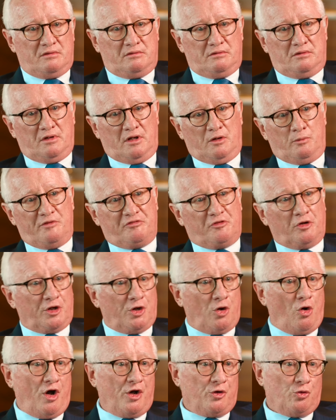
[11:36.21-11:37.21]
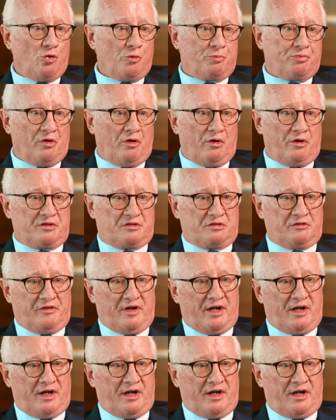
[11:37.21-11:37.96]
You know, we've got an iron ore price of